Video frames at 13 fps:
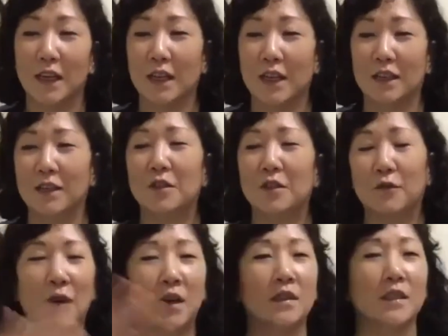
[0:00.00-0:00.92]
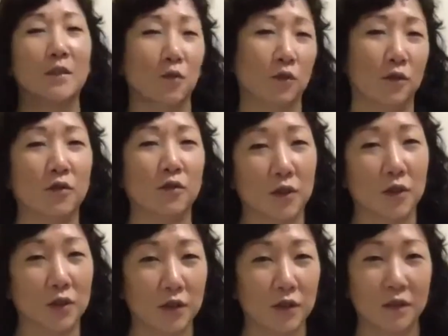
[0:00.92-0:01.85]
you know, fuck these old
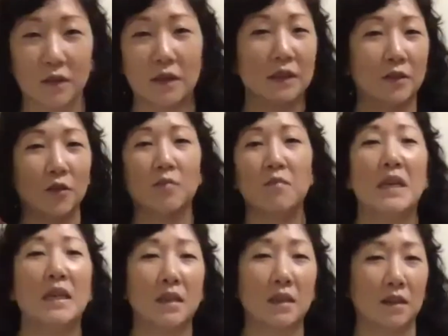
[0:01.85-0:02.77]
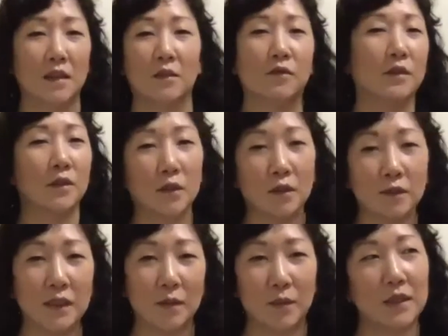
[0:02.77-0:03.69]
structures. These things don't mean anything. They don't serve
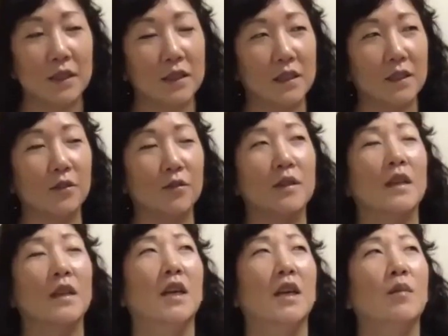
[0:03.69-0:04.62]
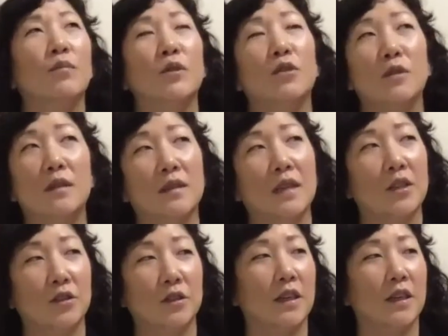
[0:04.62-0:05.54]
anybody, you know. And Pluto and
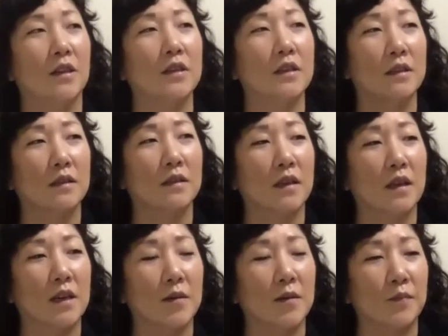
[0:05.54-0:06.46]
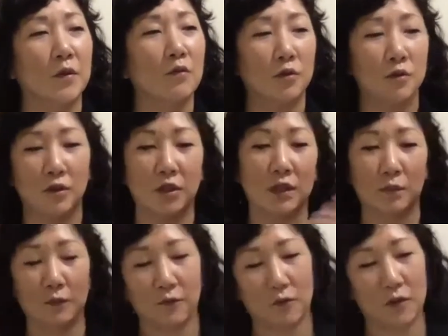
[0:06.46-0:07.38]
Sagittarius, which was just
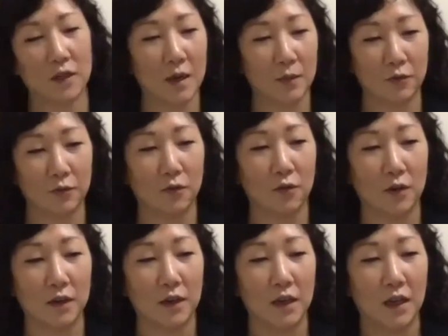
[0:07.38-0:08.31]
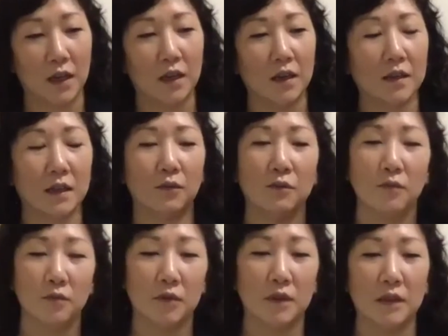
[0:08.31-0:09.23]
before Capricorn, that's when we
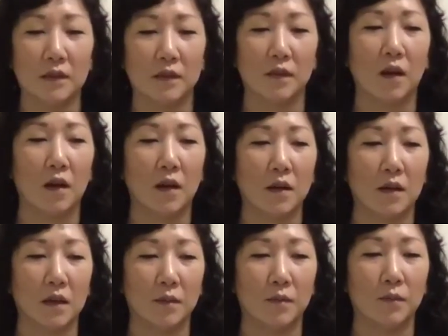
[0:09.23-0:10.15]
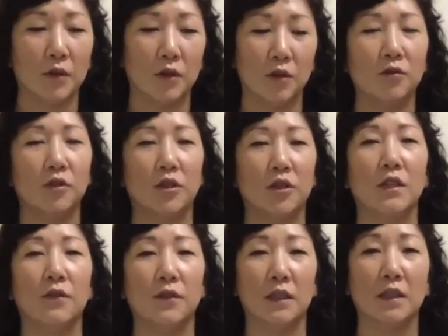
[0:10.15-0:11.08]
really saw a huge
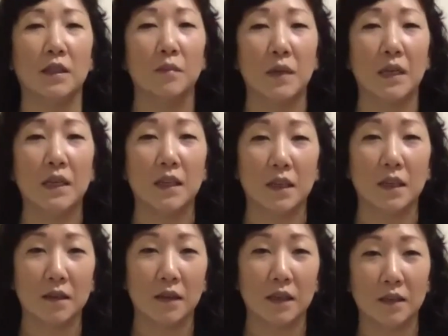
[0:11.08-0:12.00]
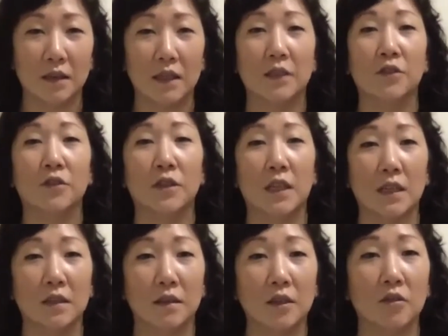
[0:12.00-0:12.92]
shift in the media and in the internet,
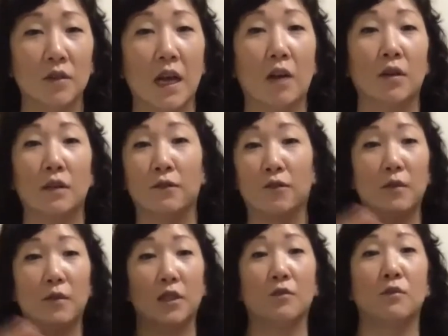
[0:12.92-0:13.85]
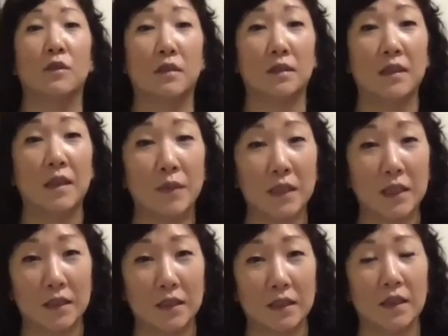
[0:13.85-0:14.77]
you know, and how information was
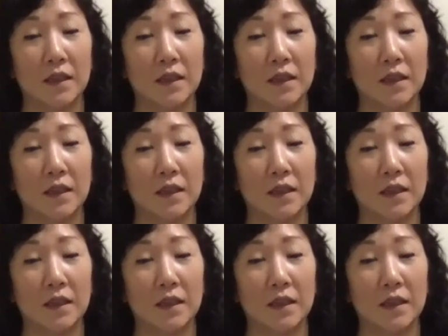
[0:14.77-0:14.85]
disseminated.